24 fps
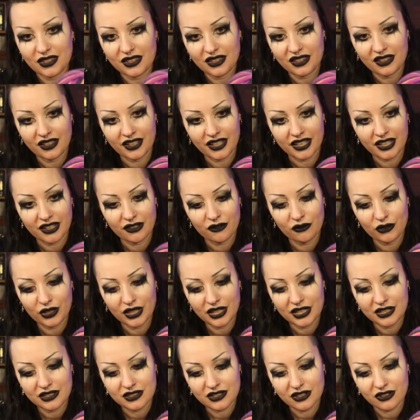like a
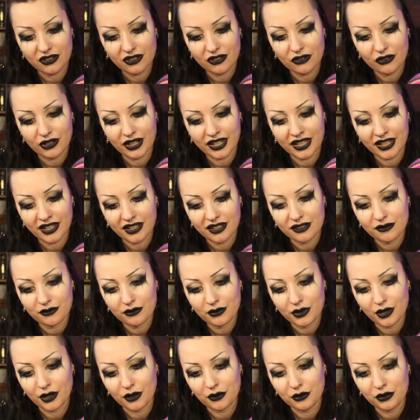really dark grey,
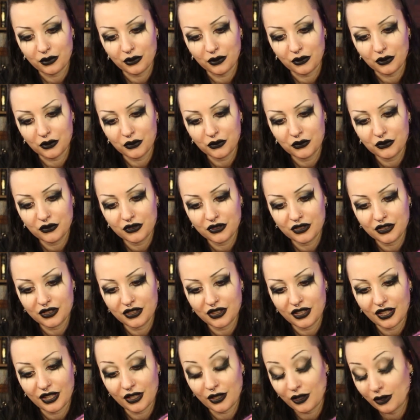purple,
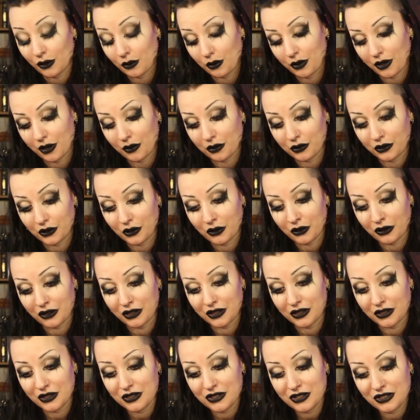another purple,
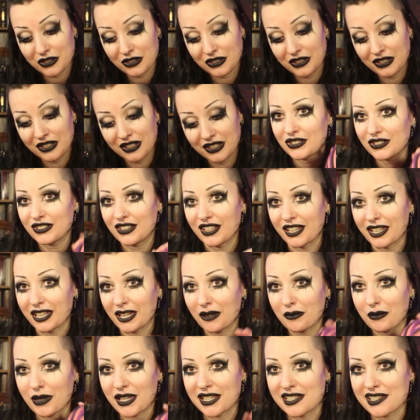orange, like
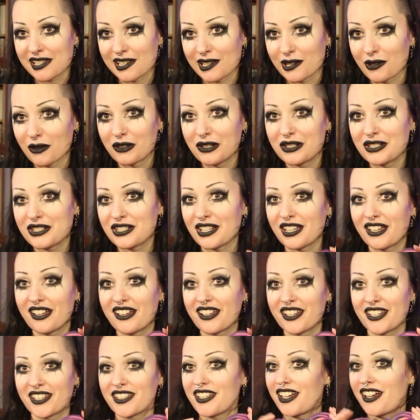a pastely orange.
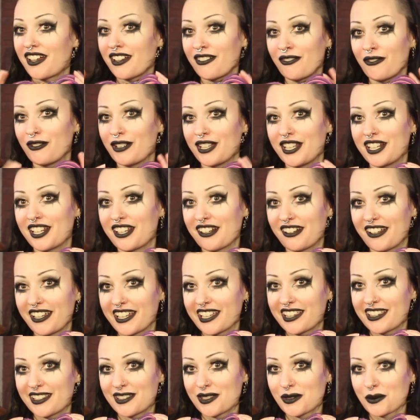I really
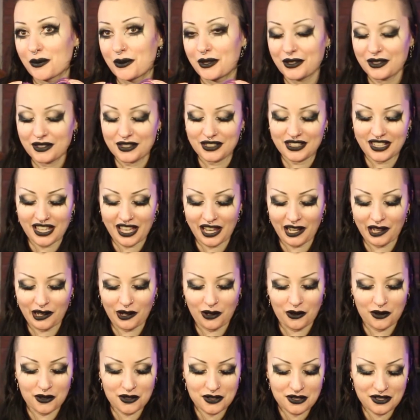like this one a
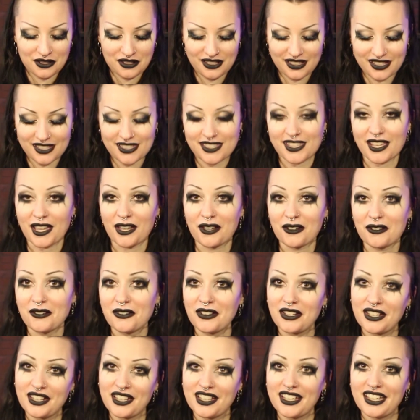lot. So
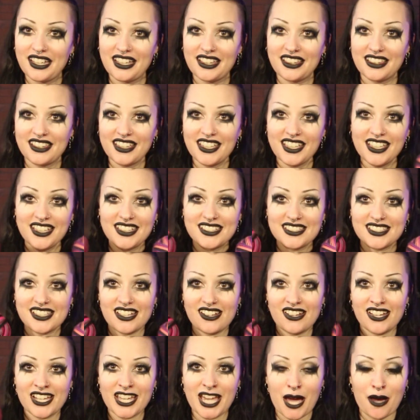these
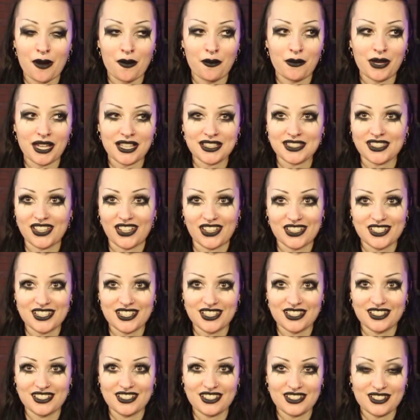I am
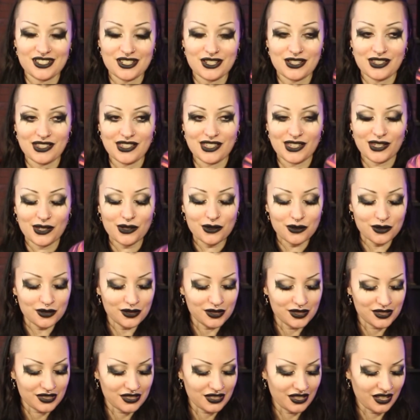excited to
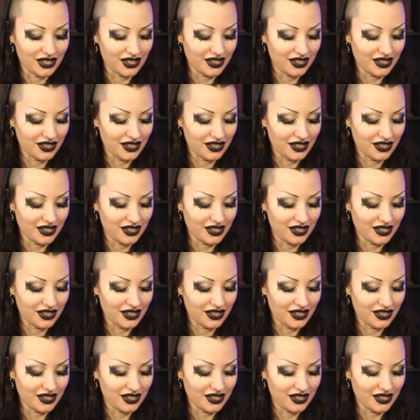use.